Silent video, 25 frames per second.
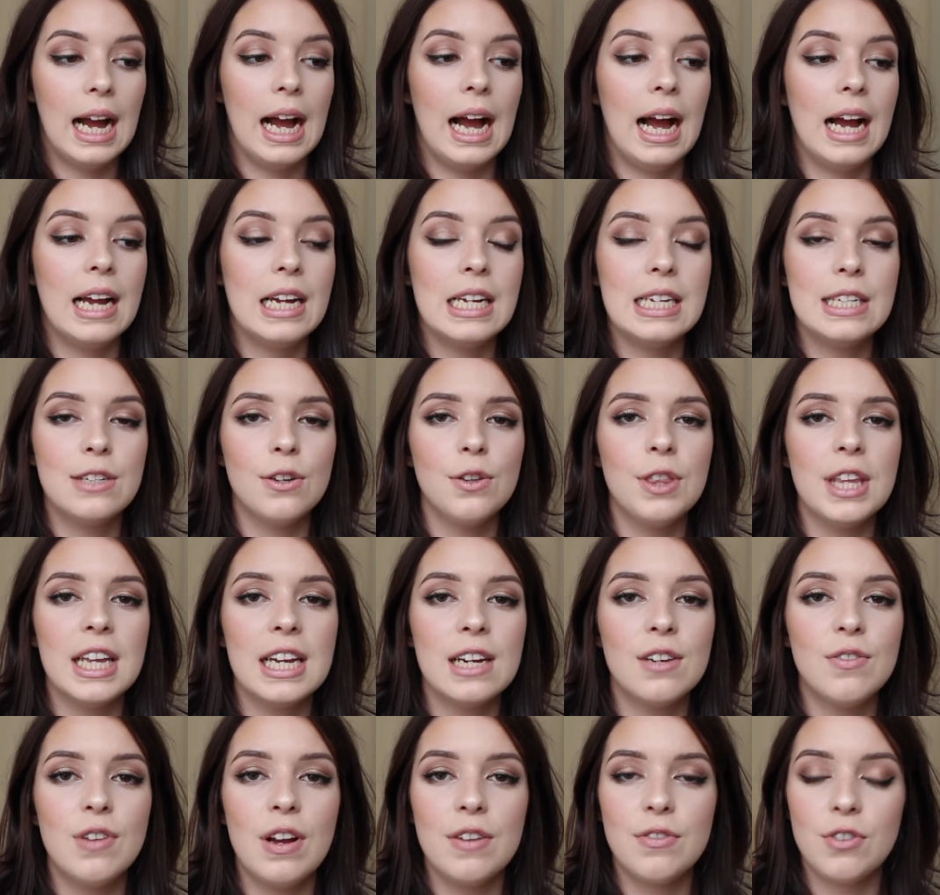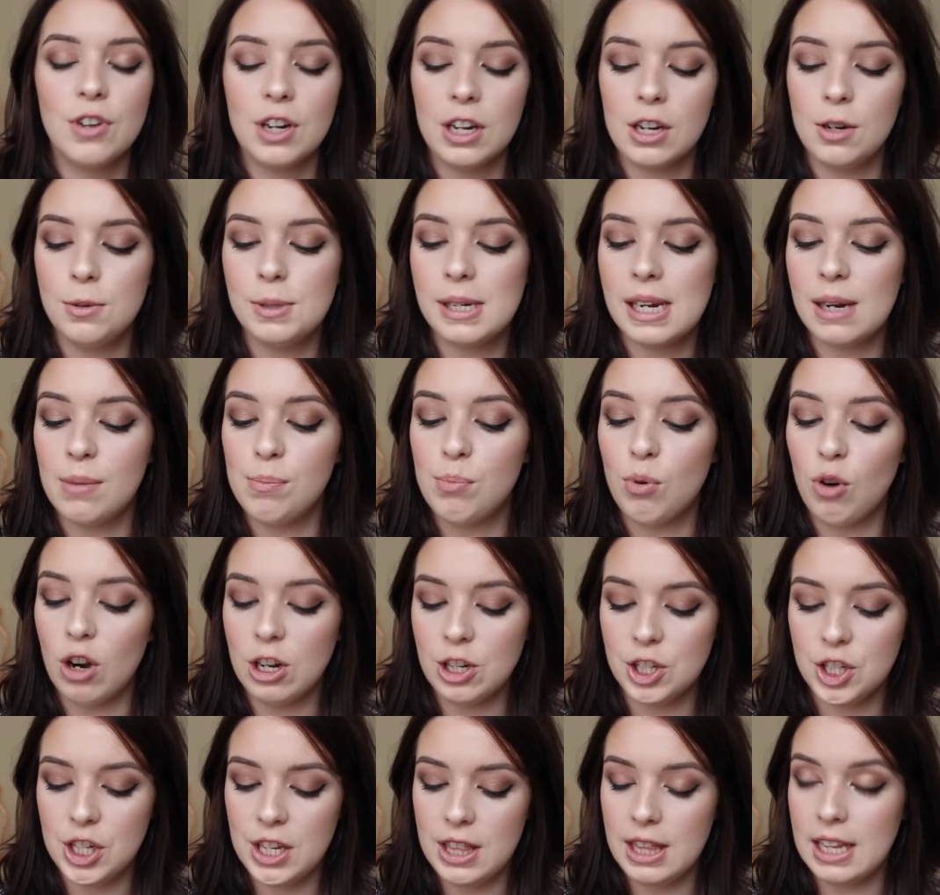I don't think I've ever included a
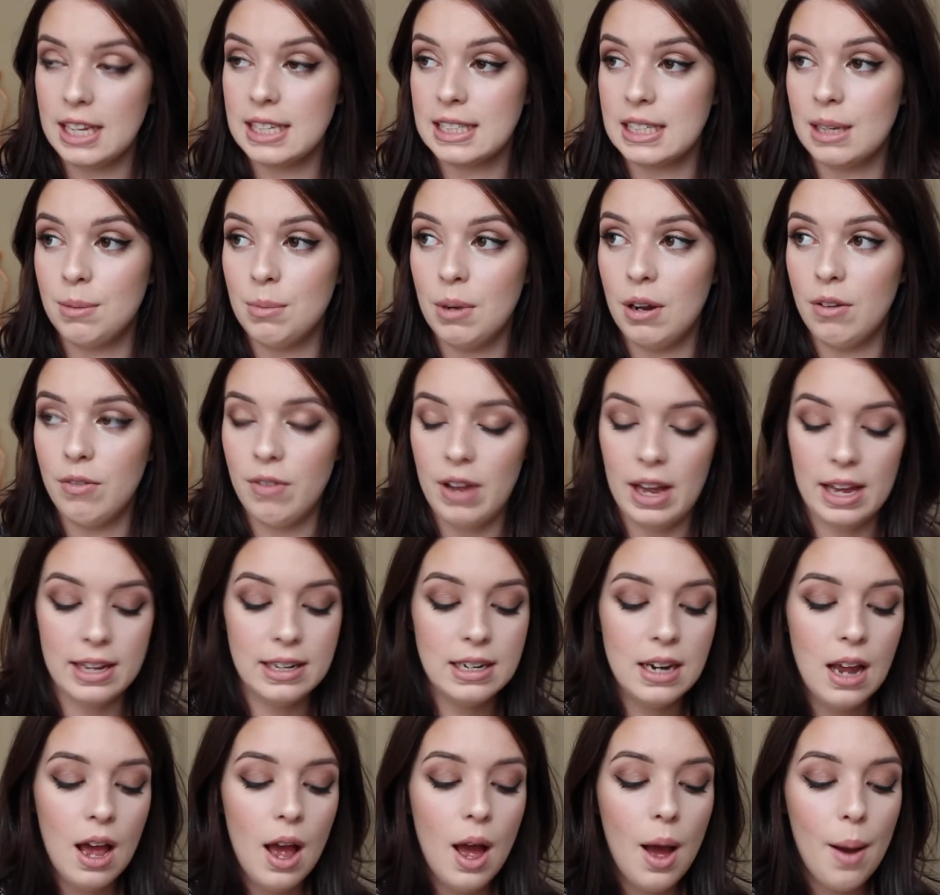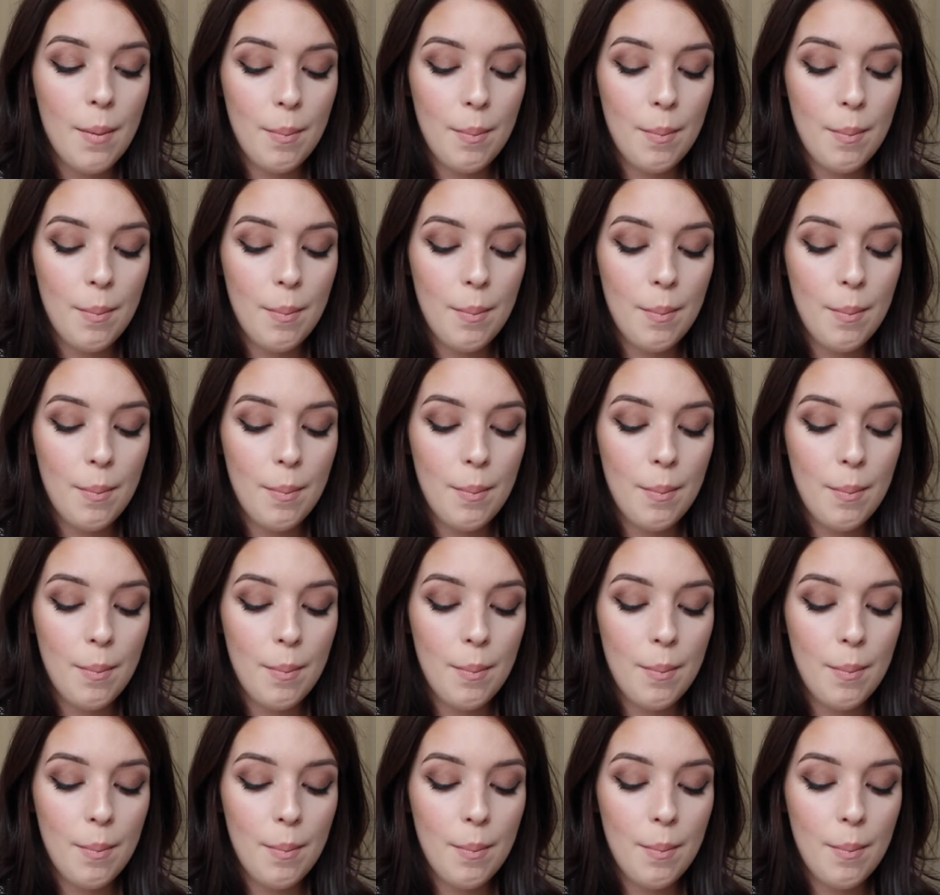brush in things I'm loving,